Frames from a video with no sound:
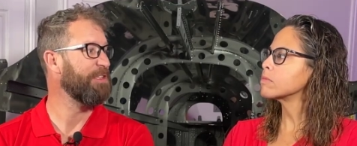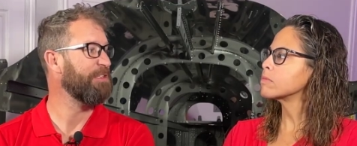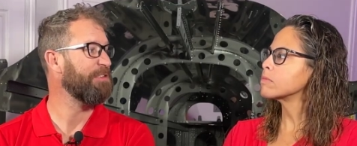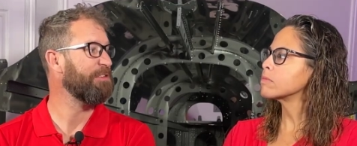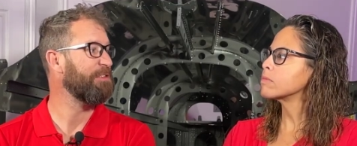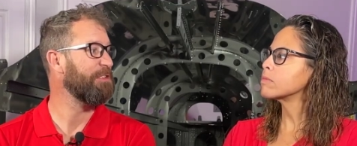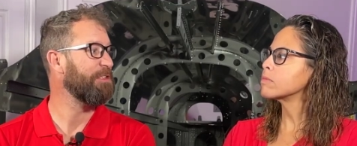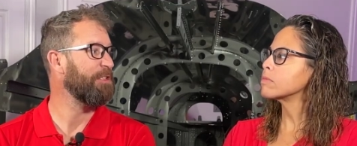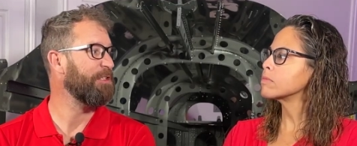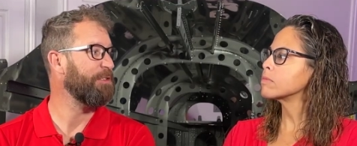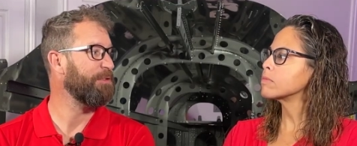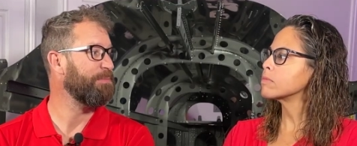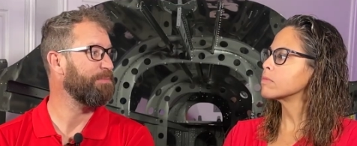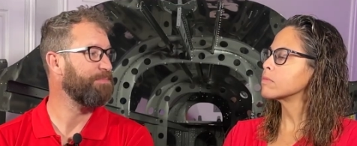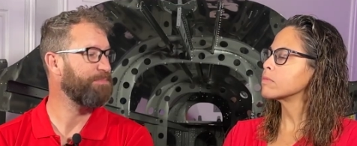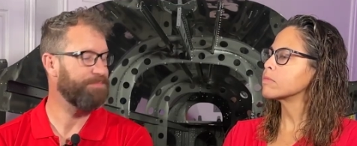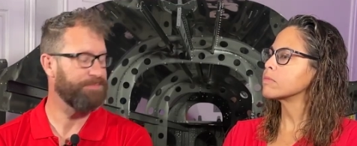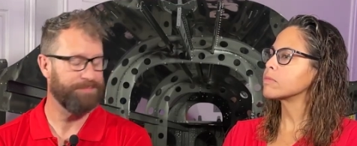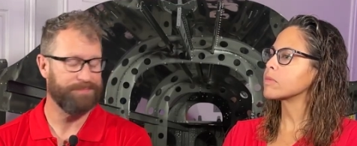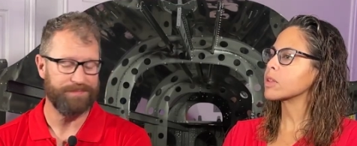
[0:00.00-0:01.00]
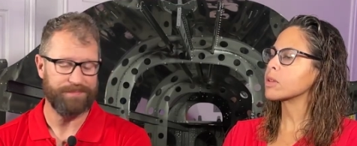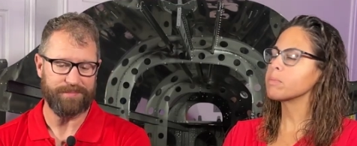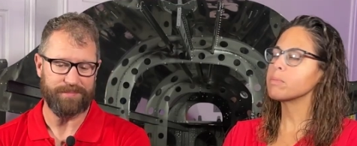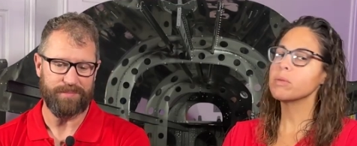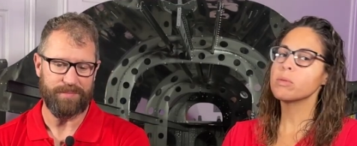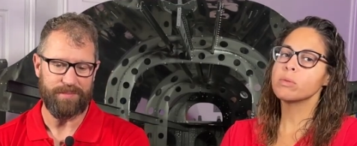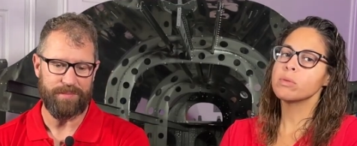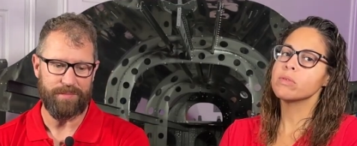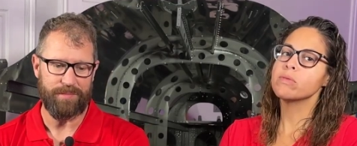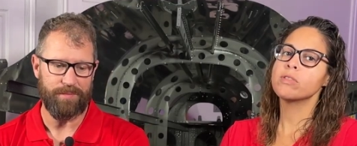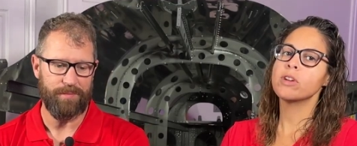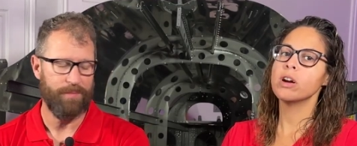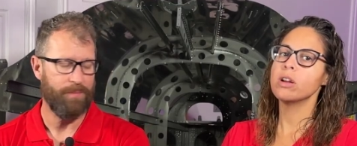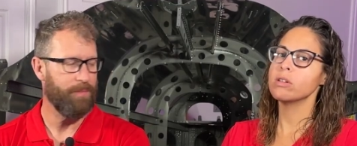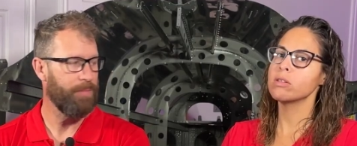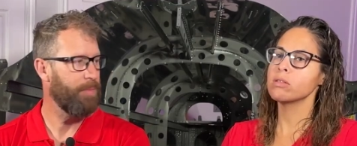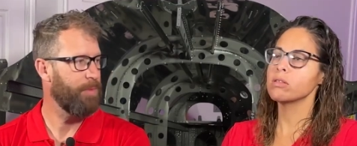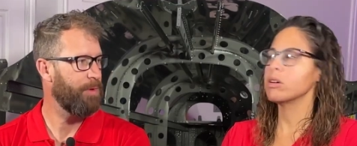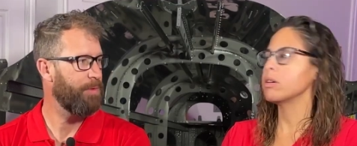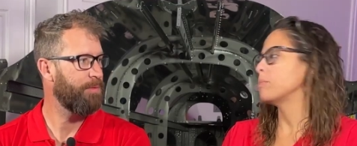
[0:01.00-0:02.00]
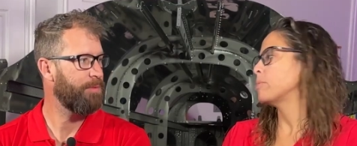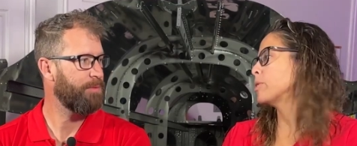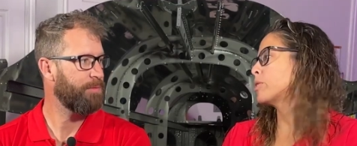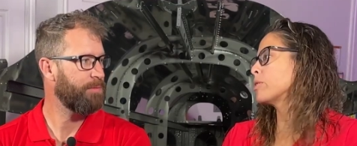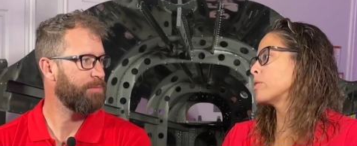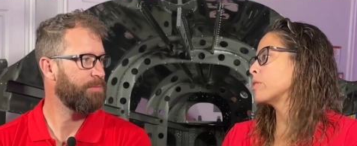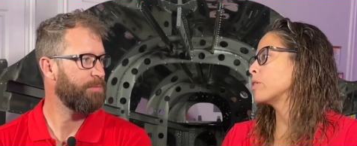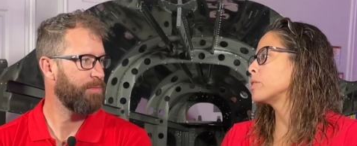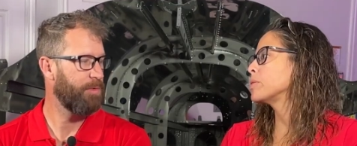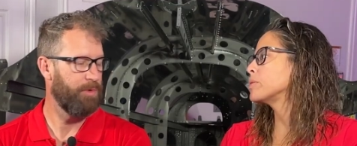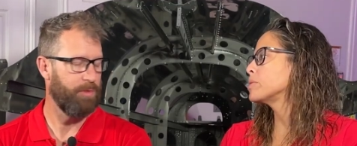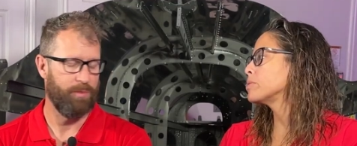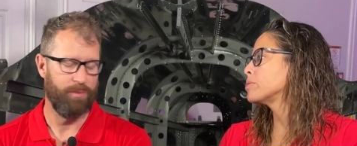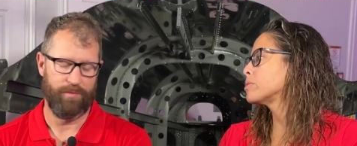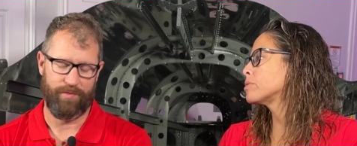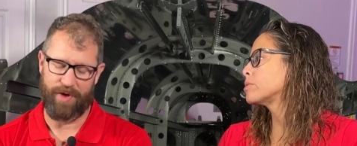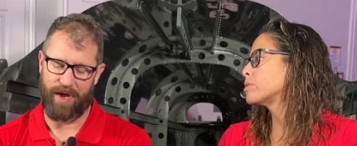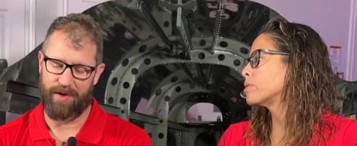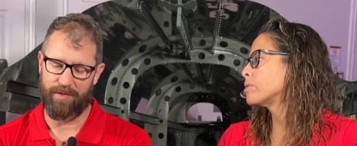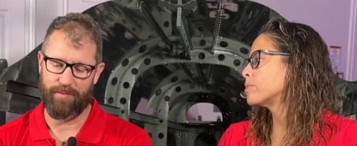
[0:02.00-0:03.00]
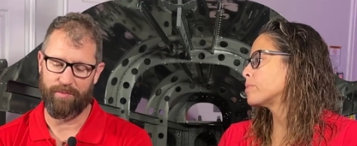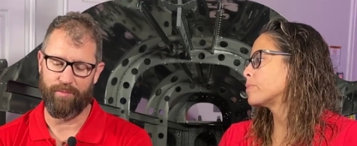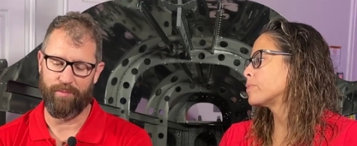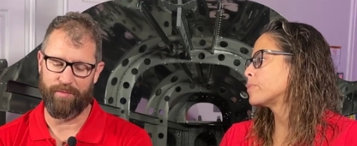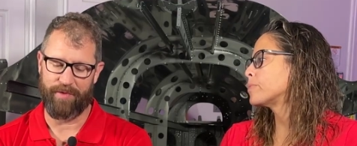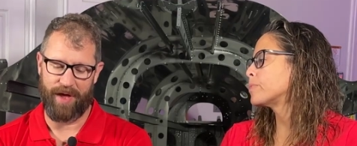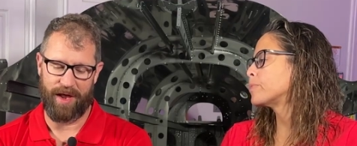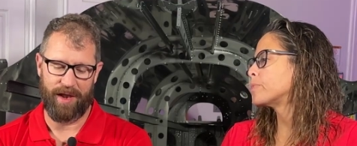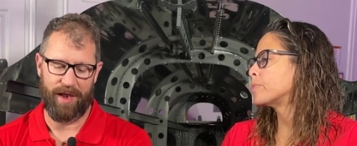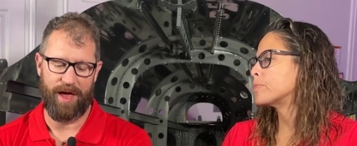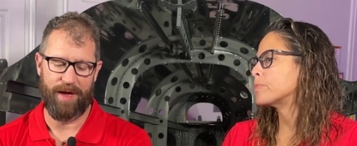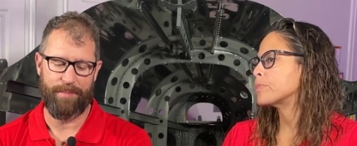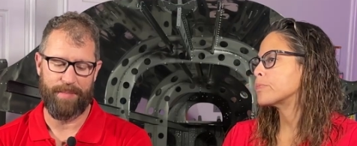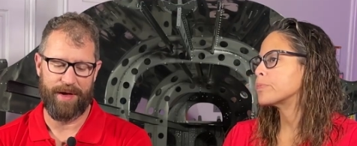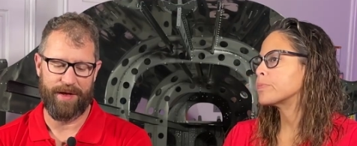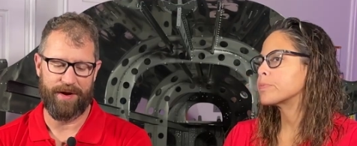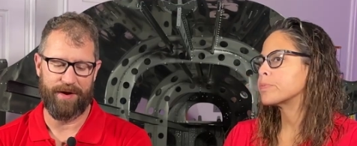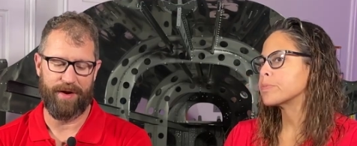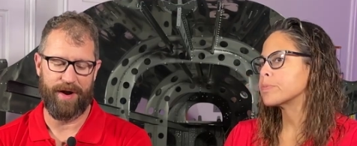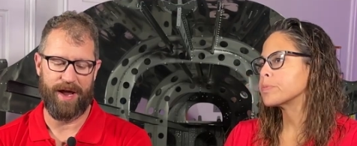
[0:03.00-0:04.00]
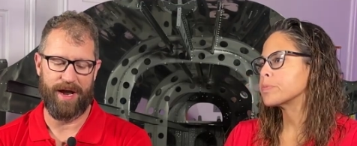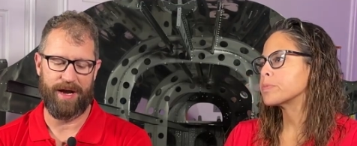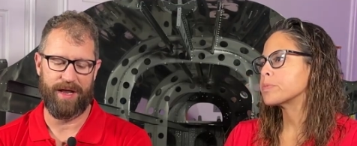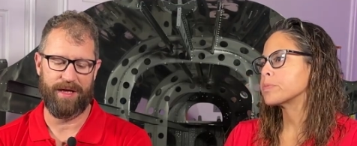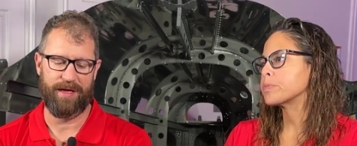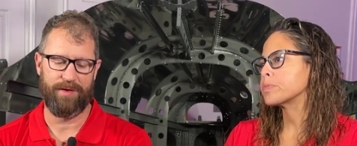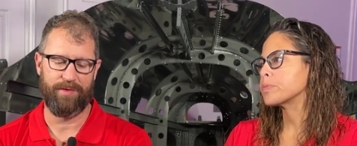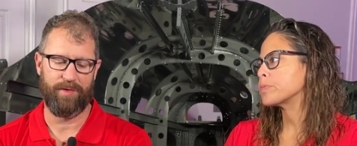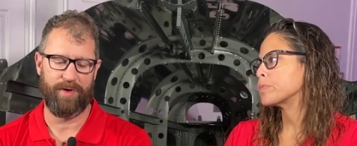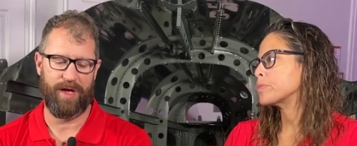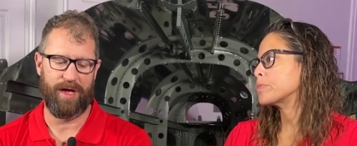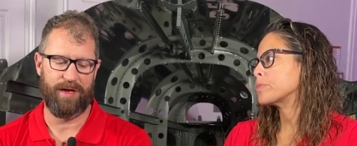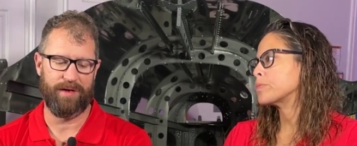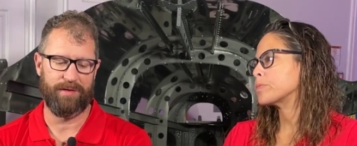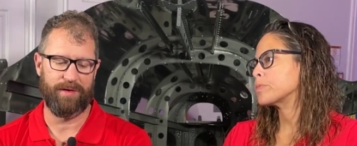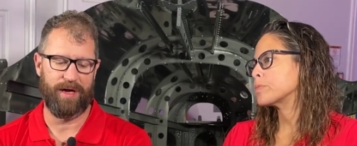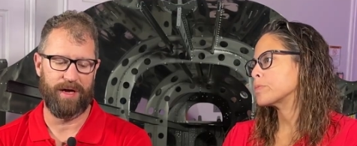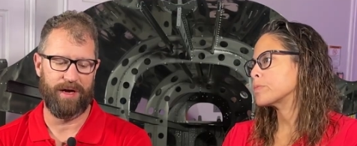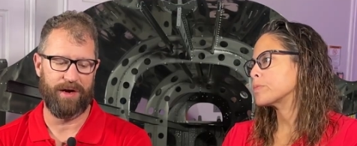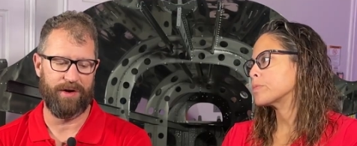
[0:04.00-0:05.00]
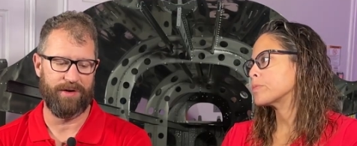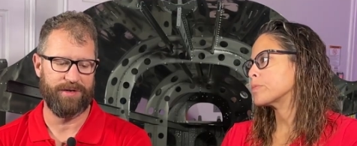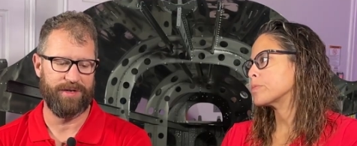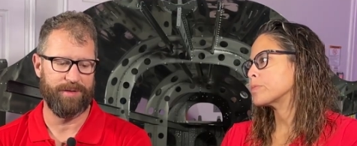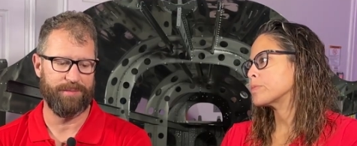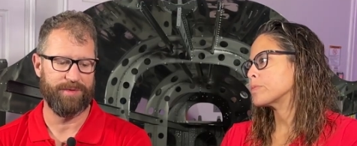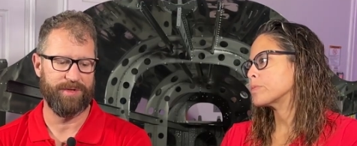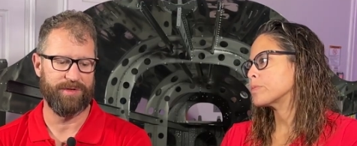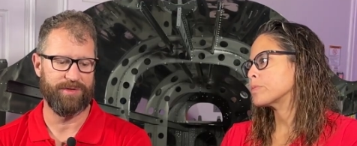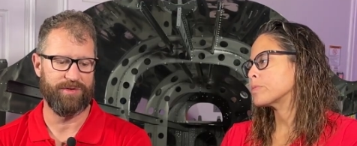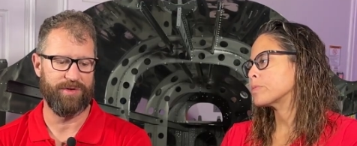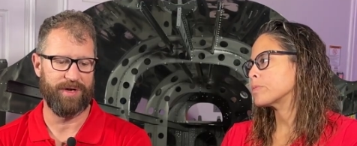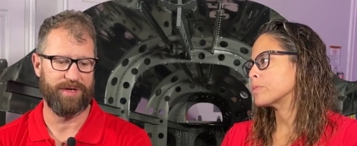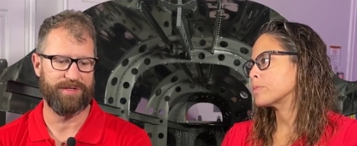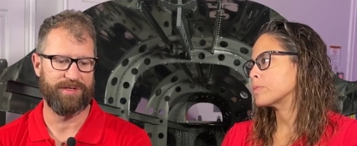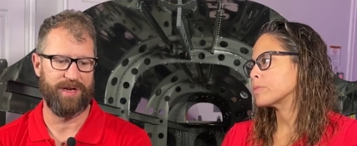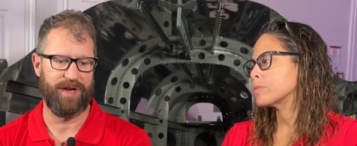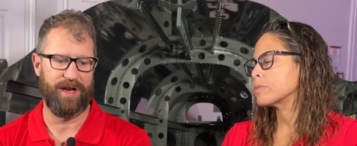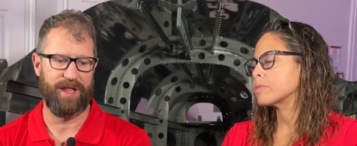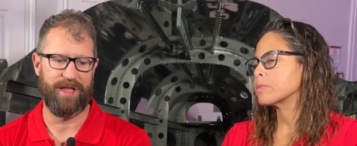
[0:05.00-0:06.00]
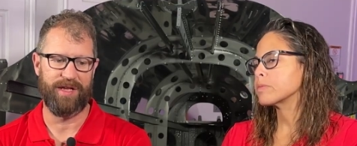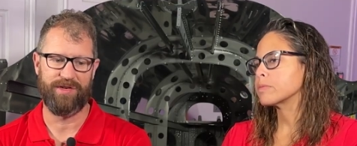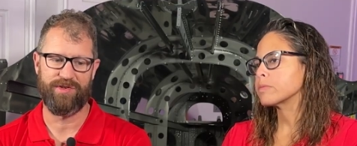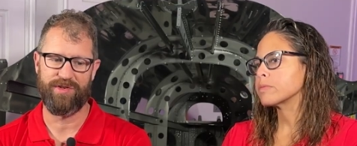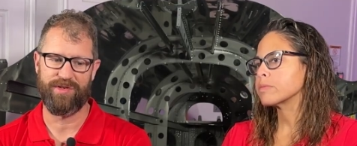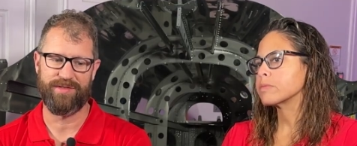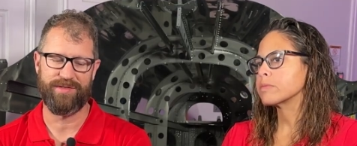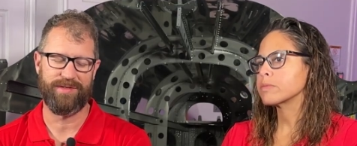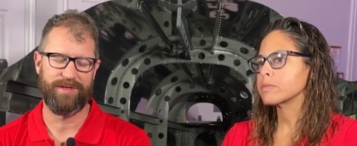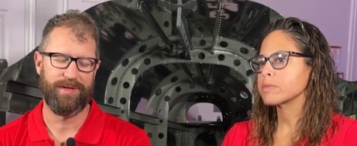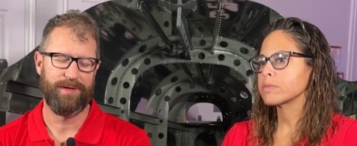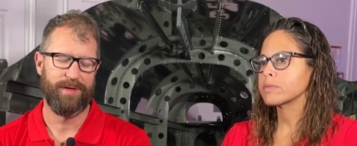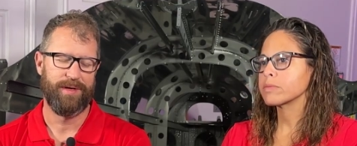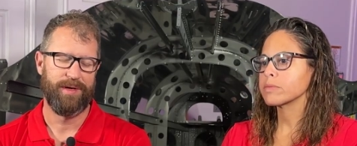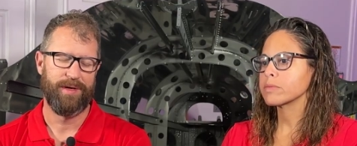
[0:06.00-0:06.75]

Speaker 1: it. So,
Speaker 2: but we've gotten a lot better at it.
Speaker 1: We've got we've gotten a lot better at it. We have got our tips and tricks on it. It's just